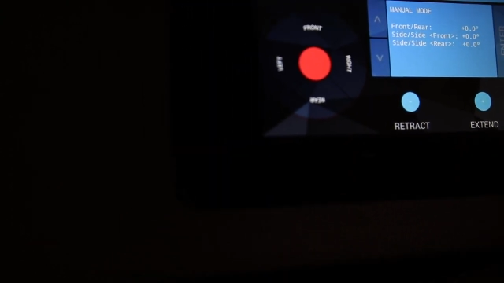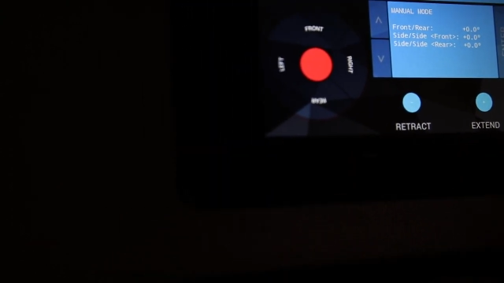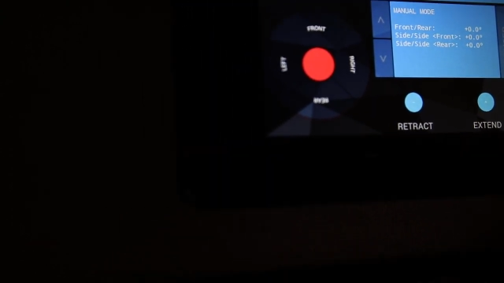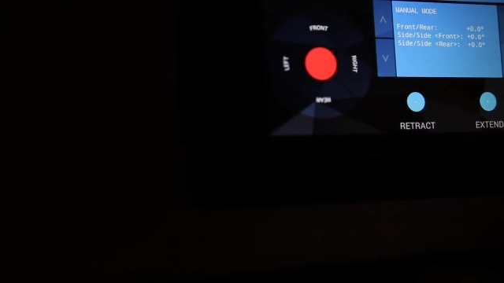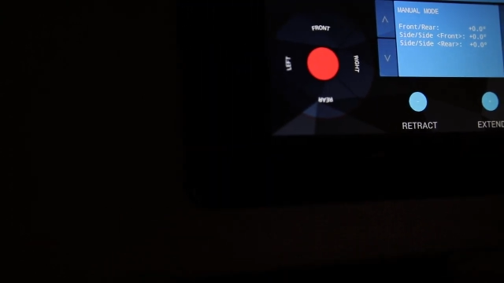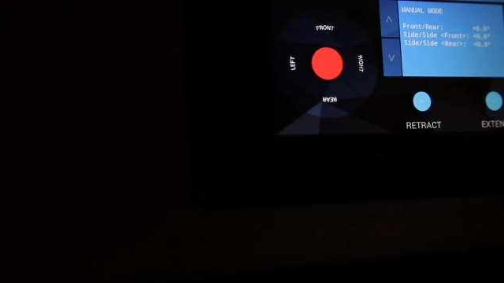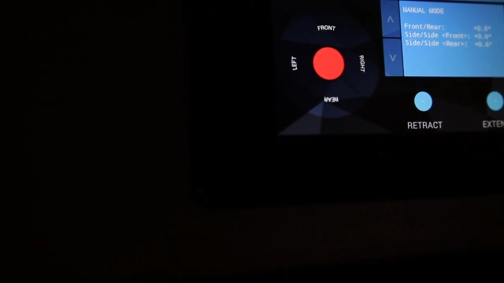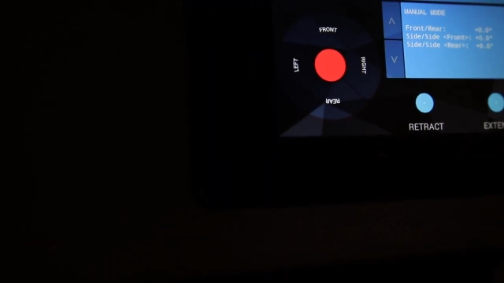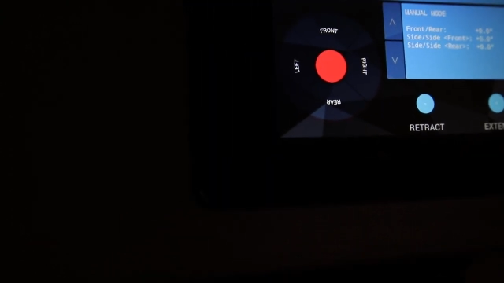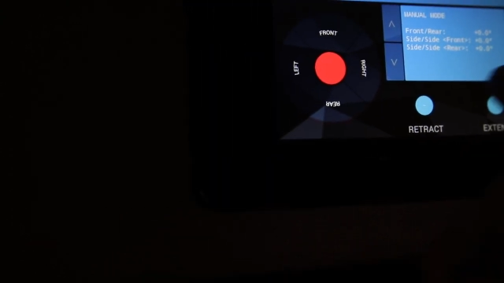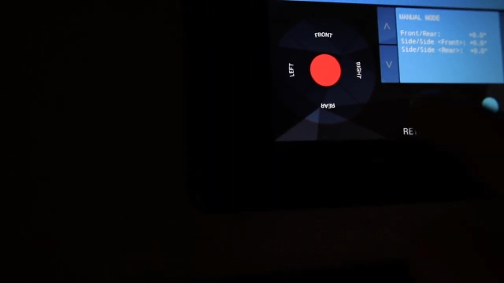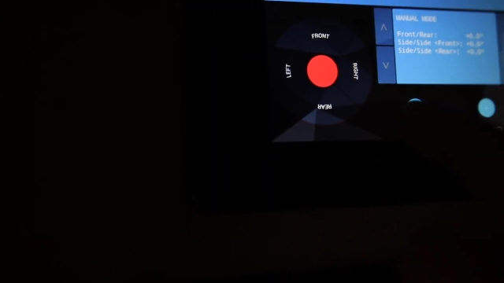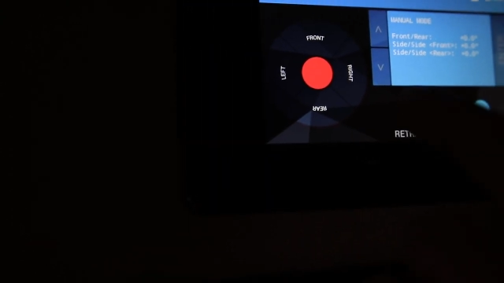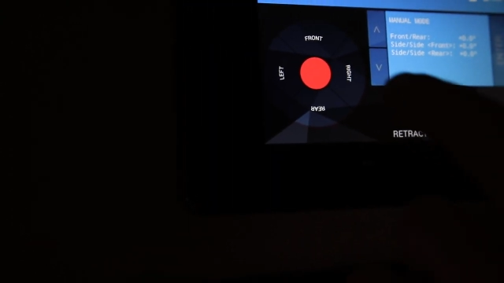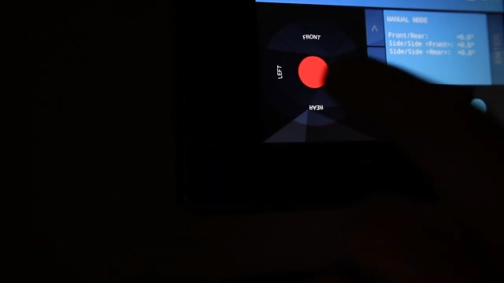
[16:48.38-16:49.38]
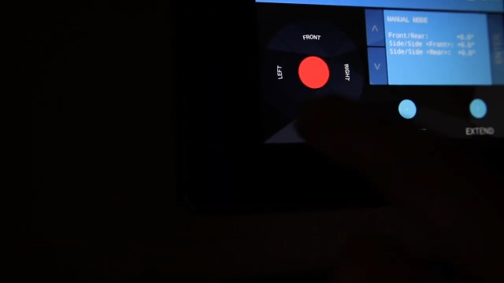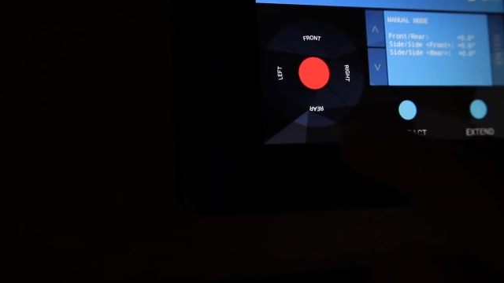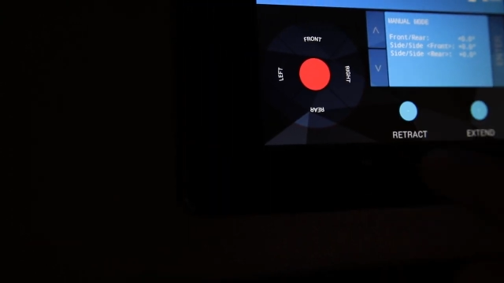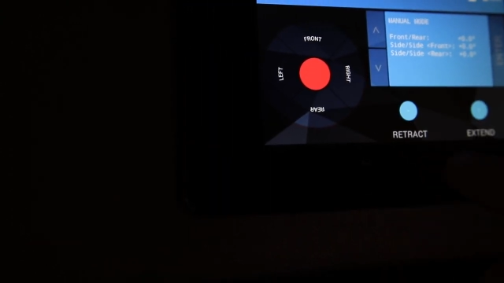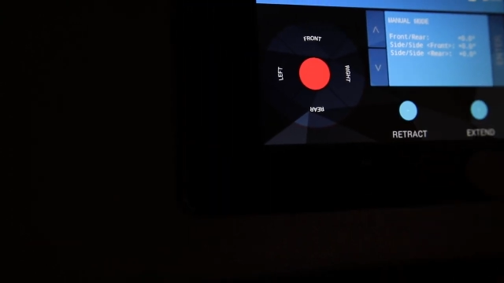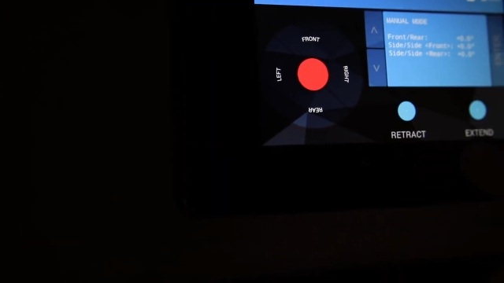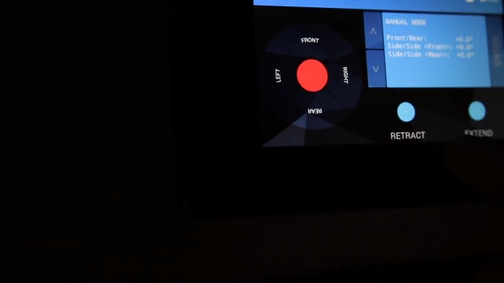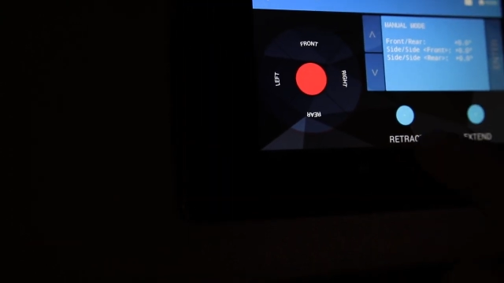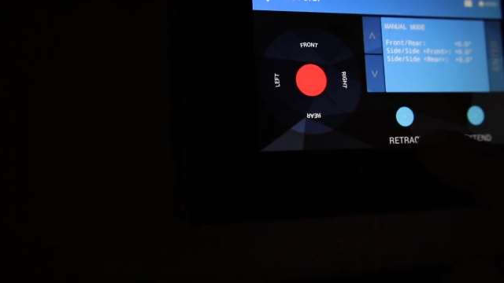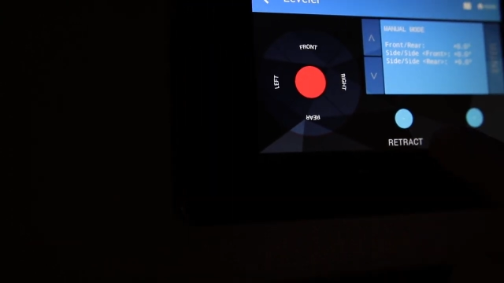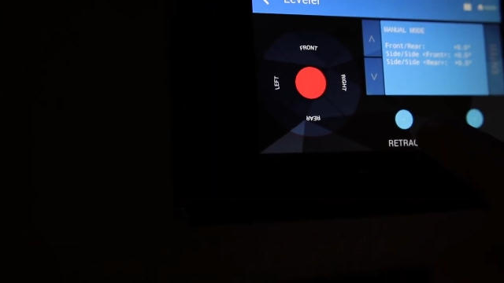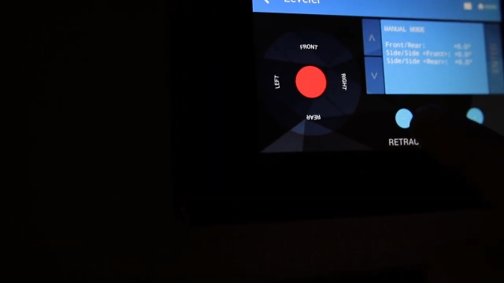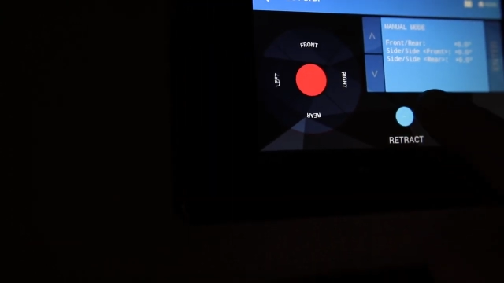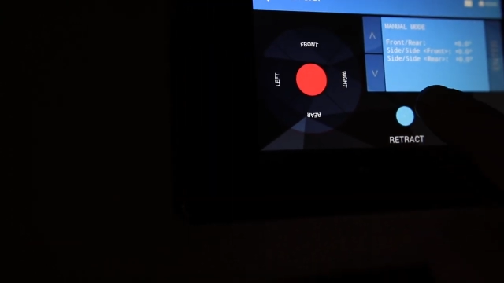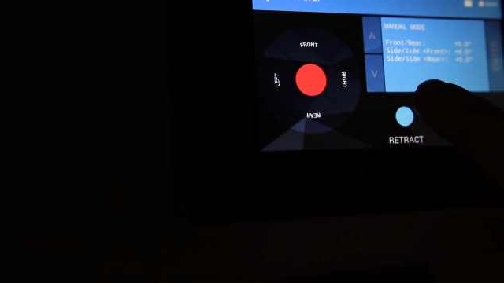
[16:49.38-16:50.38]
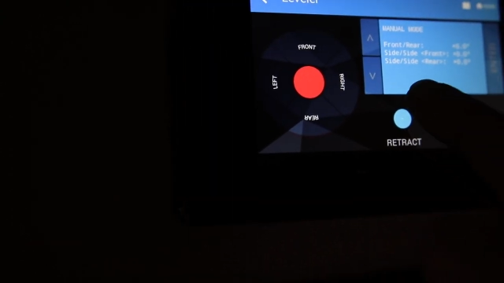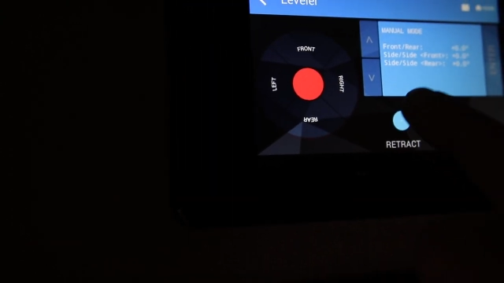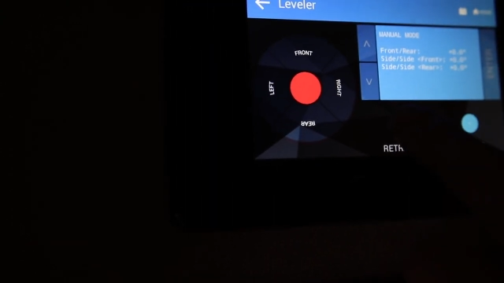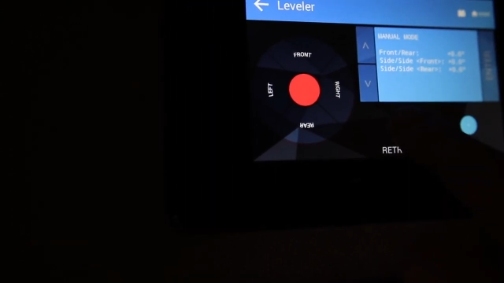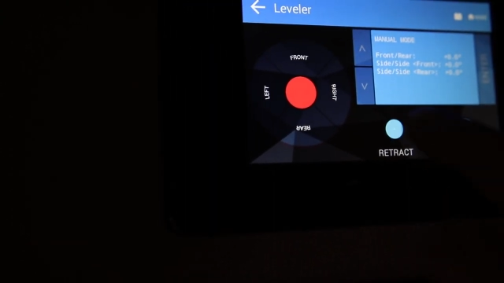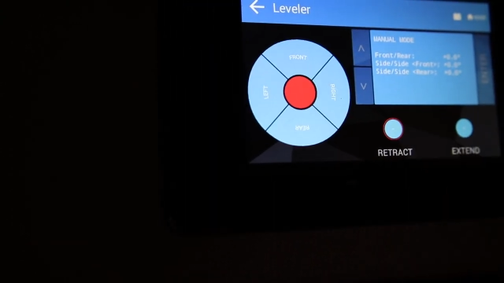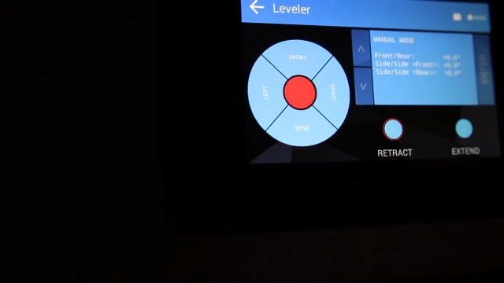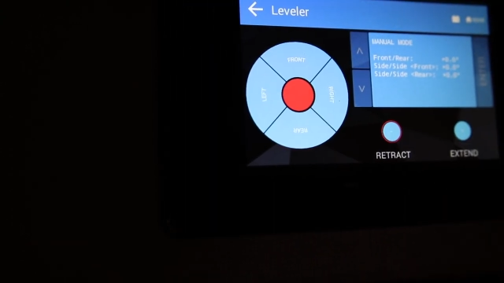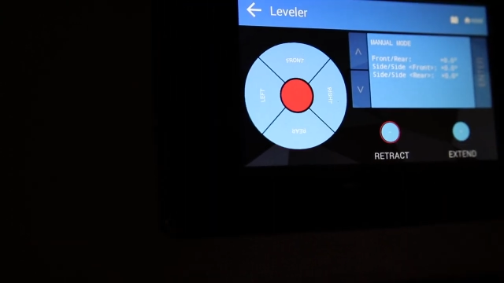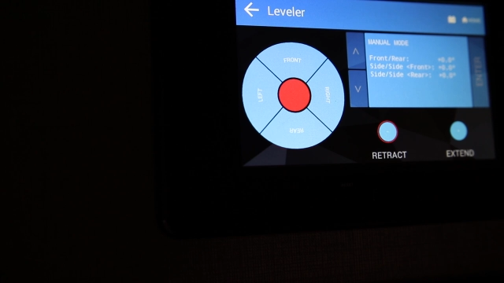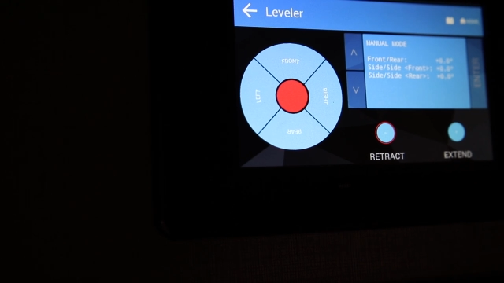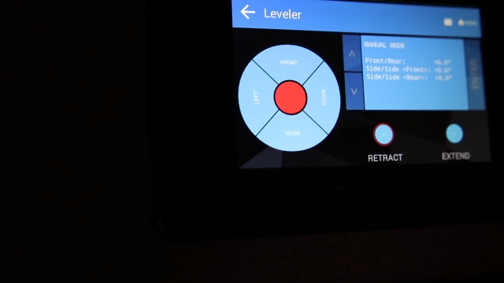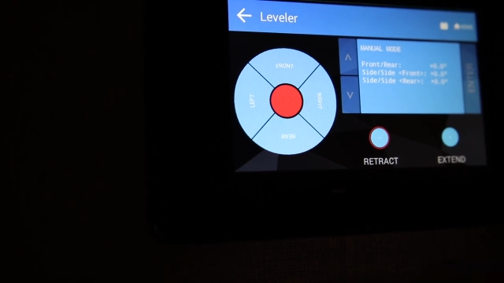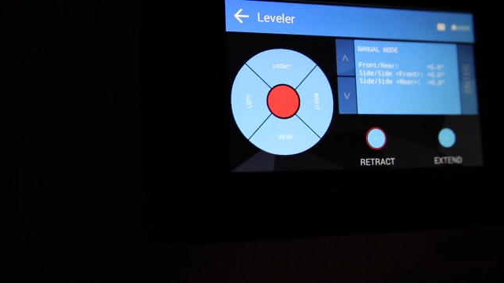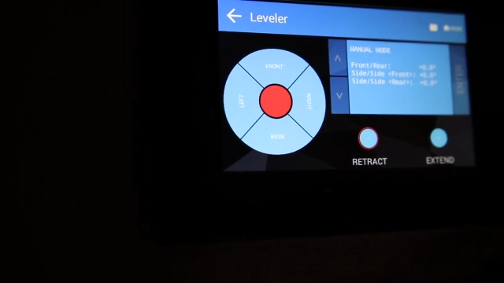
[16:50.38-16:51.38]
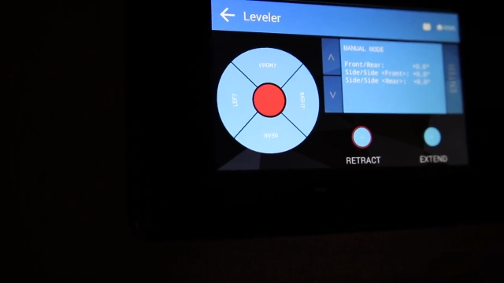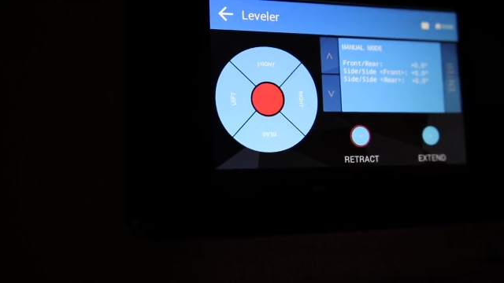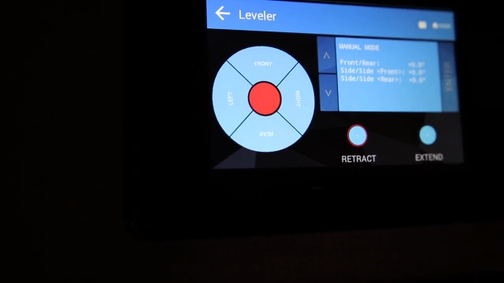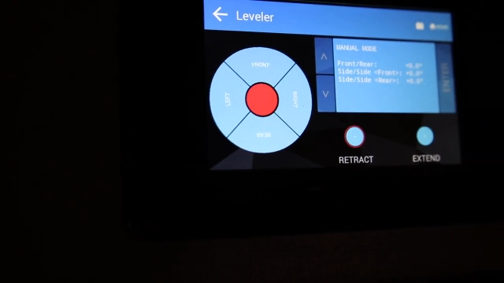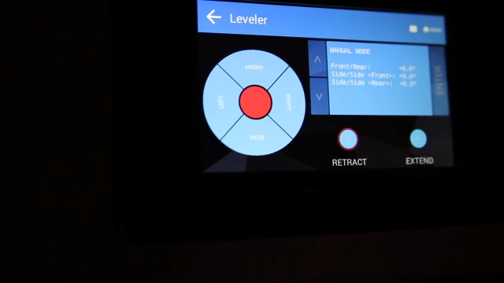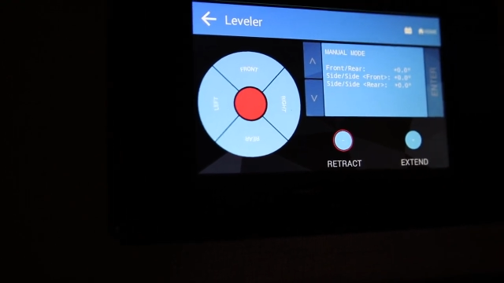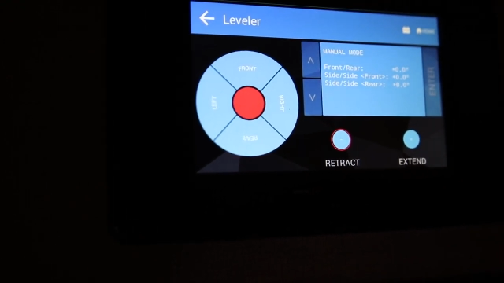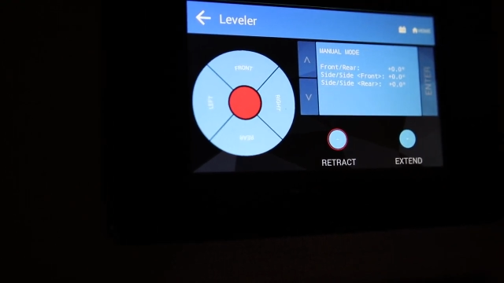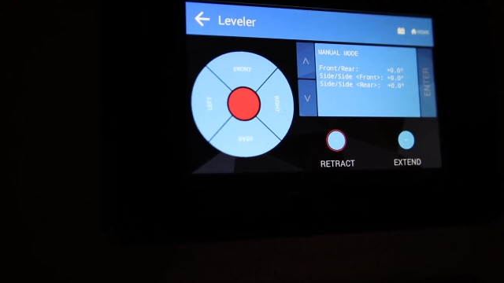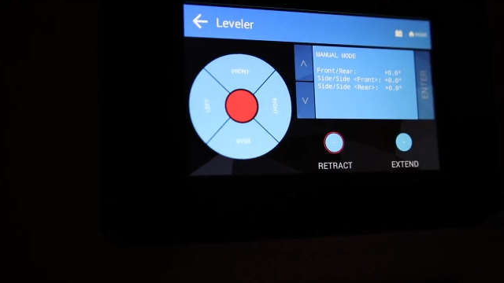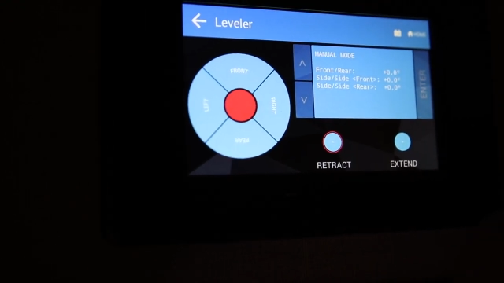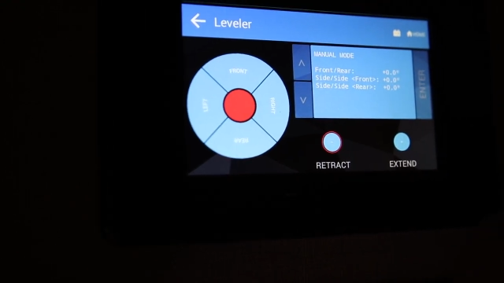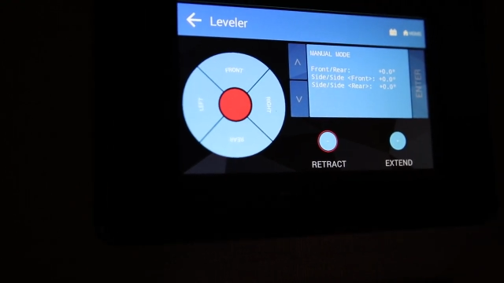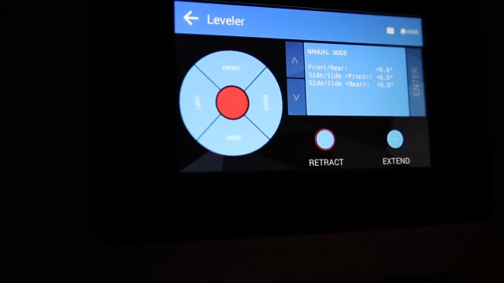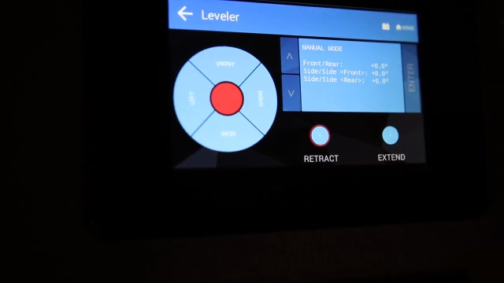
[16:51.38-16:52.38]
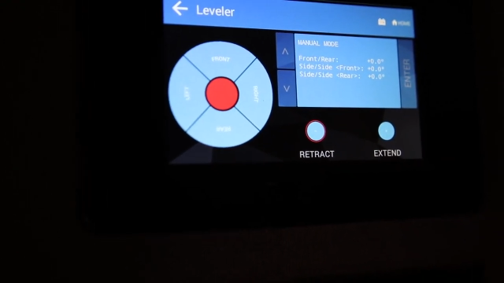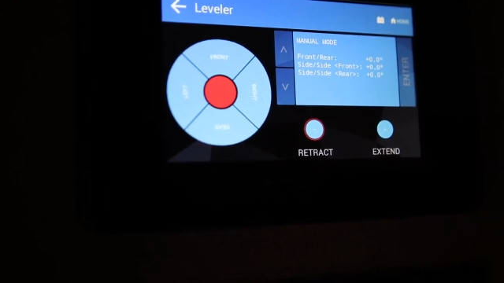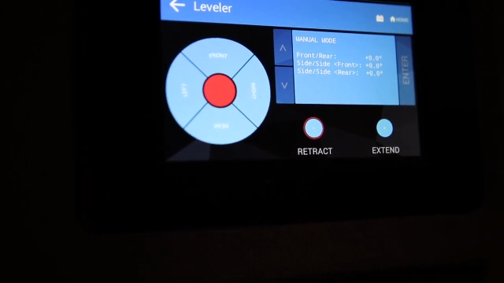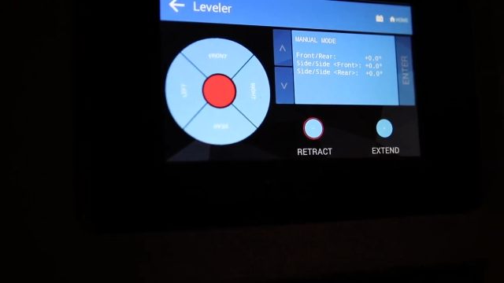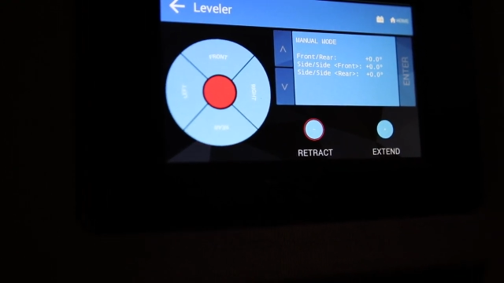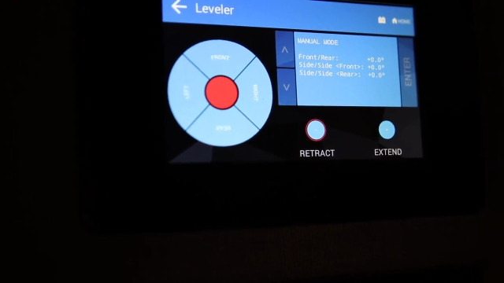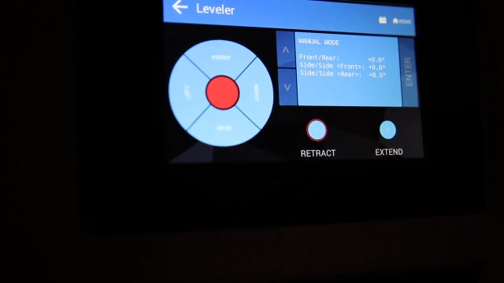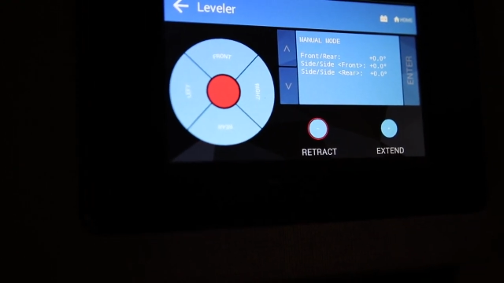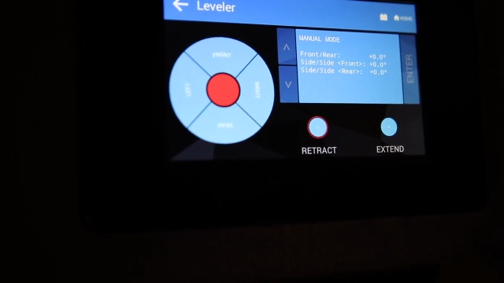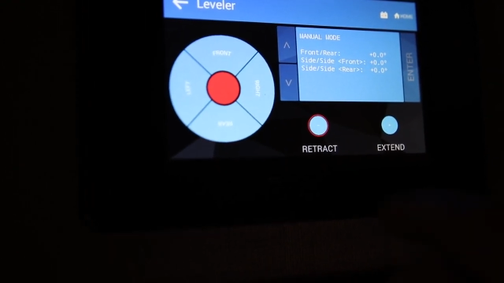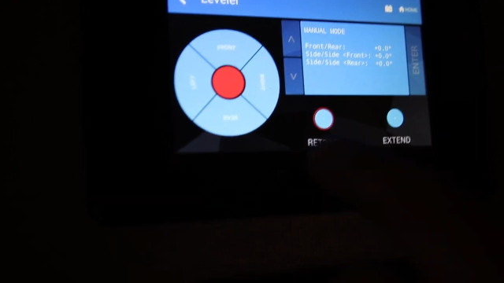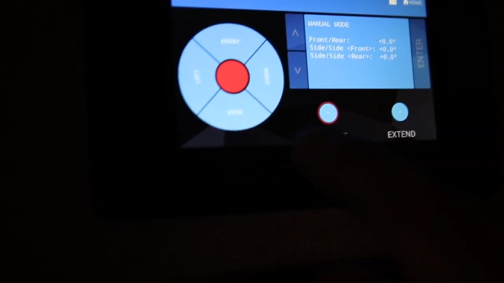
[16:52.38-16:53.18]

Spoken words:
(no speaker visible)